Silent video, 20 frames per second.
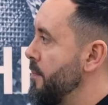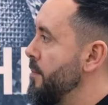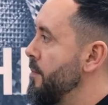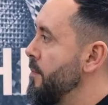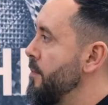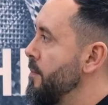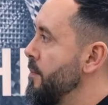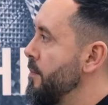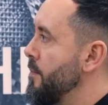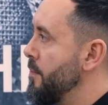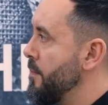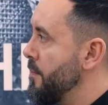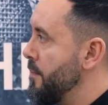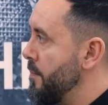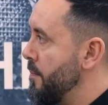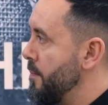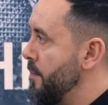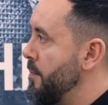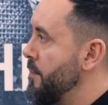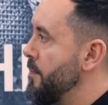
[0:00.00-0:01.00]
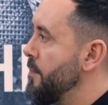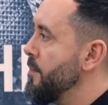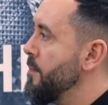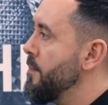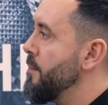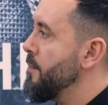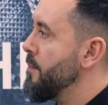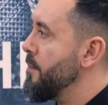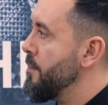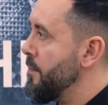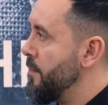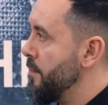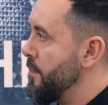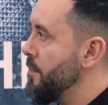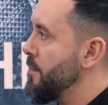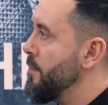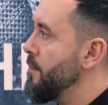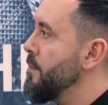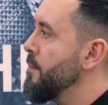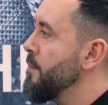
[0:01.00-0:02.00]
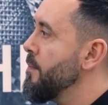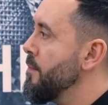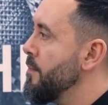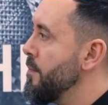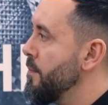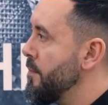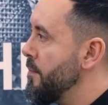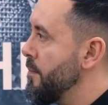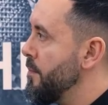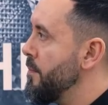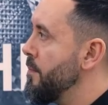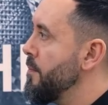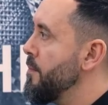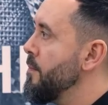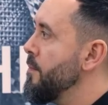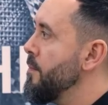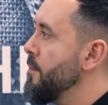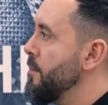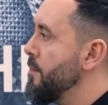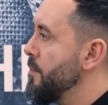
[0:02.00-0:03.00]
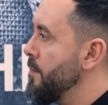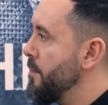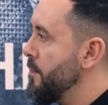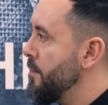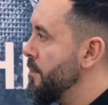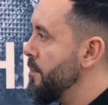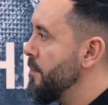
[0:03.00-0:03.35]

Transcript: The person shown says nothing.